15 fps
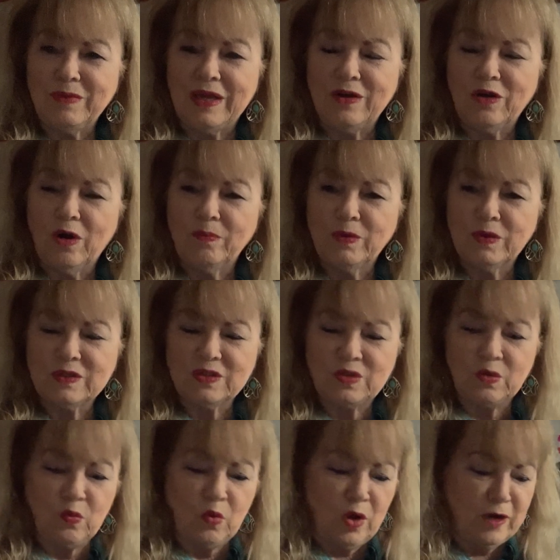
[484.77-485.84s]
and her books
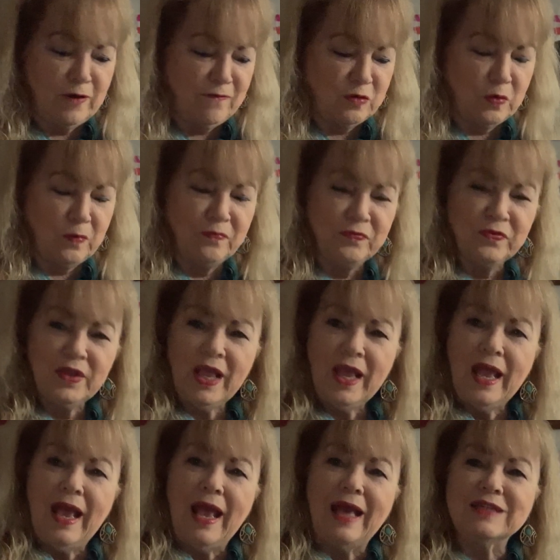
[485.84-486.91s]
are wonderful.
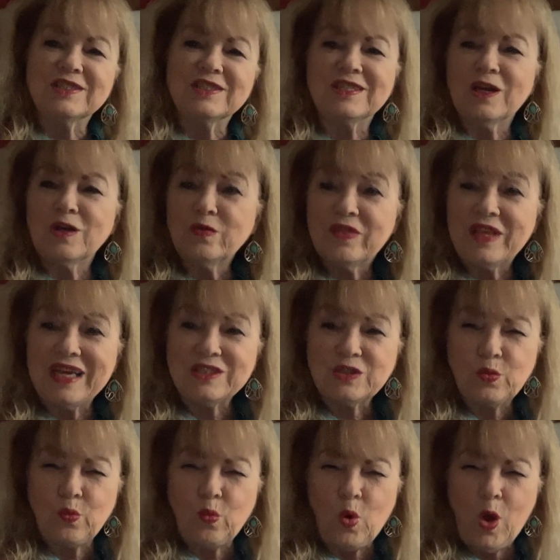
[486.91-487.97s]
And so
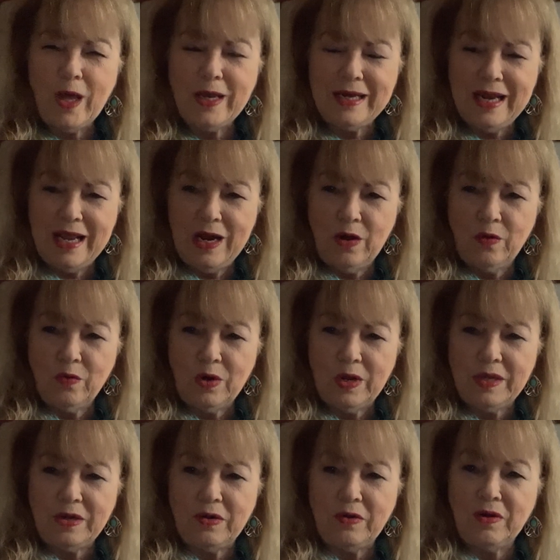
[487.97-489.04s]
that's one
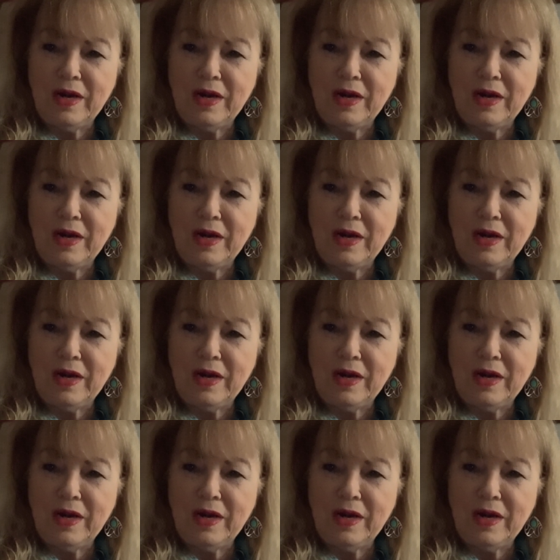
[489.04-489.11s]
narrator.